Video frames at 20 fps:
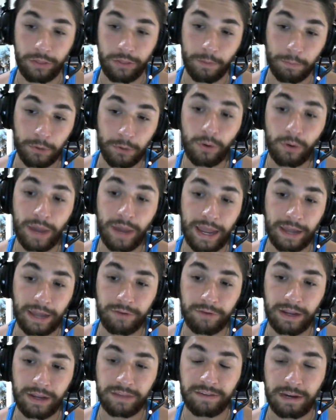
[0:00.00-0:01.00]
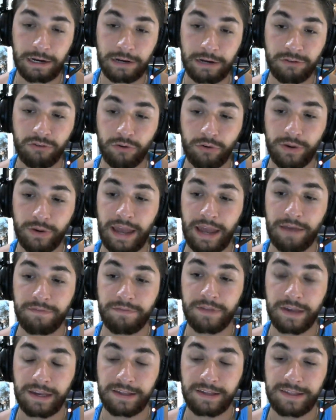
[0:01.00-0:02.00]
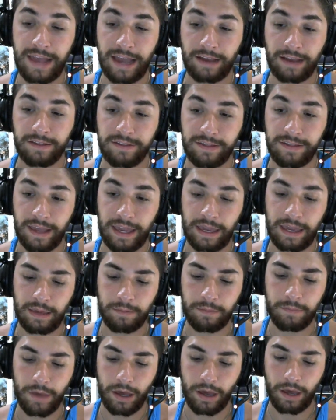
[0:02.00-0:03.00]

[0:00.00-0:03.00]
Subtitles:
the blue and red territory have the exact same.